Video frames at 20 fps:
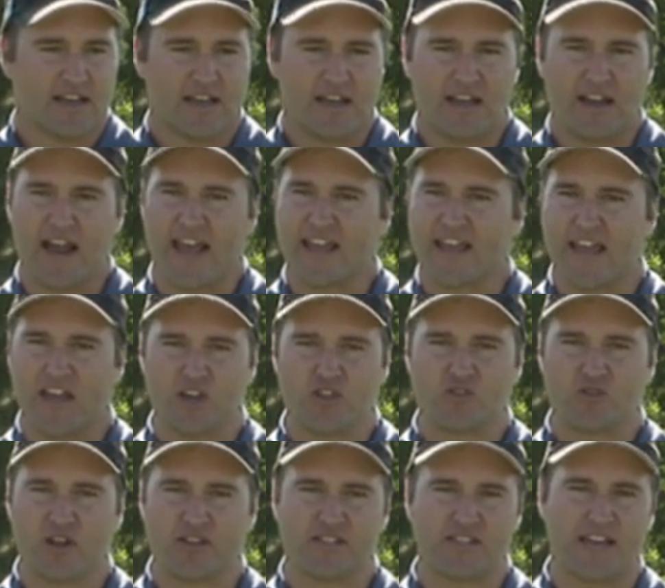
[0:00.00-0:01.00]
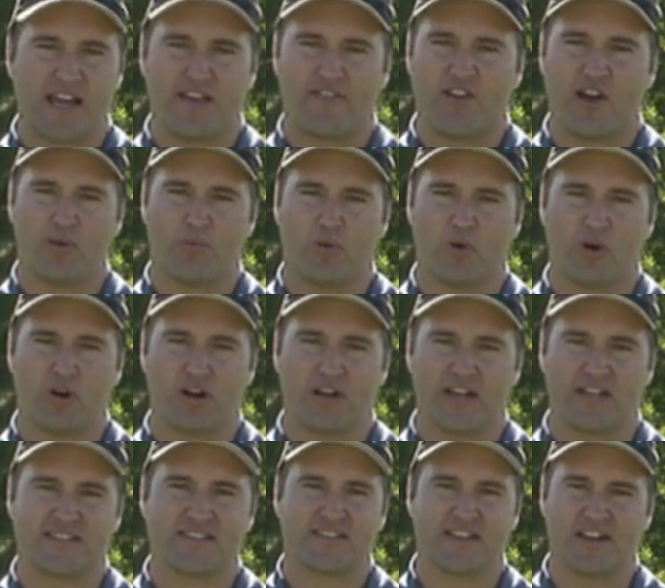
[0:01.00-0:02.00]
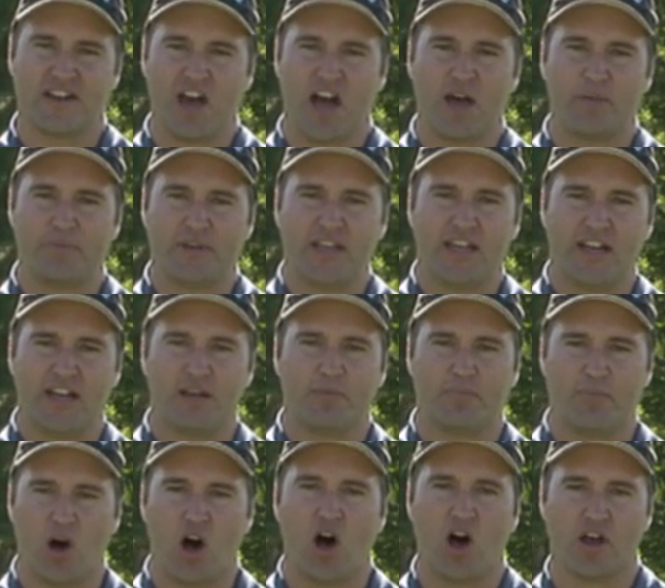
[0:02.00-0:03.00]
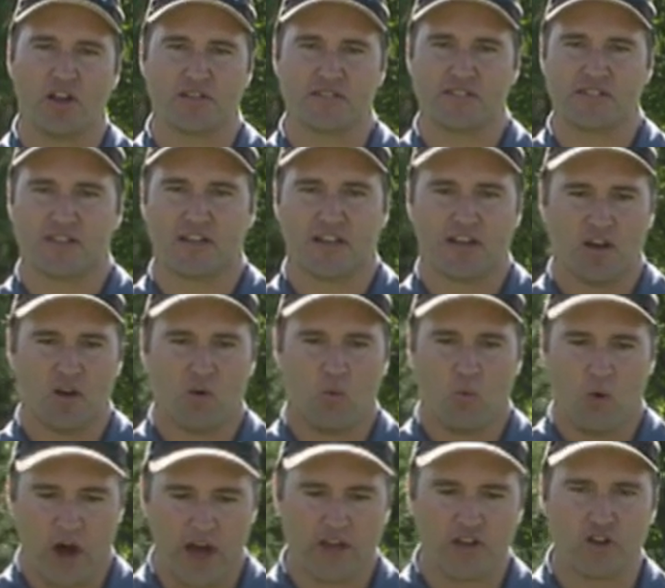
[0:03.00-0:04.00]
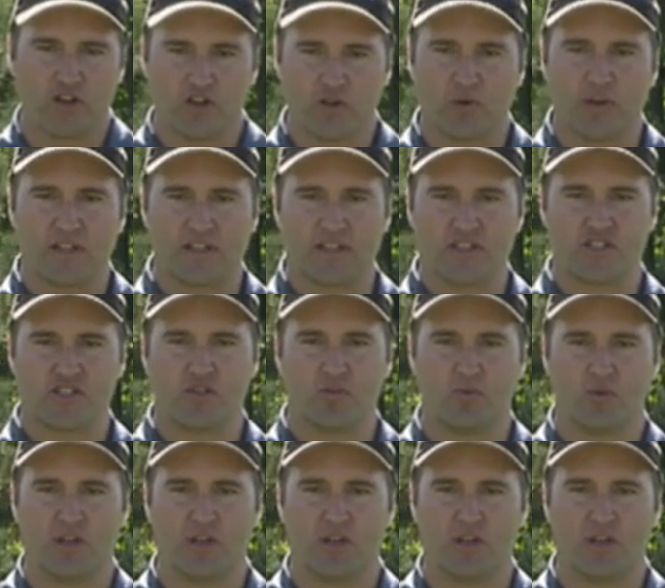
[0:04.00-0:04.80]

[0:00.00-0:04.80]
And I can't stress enough how important it is to not be hitting balls while you're doing this. You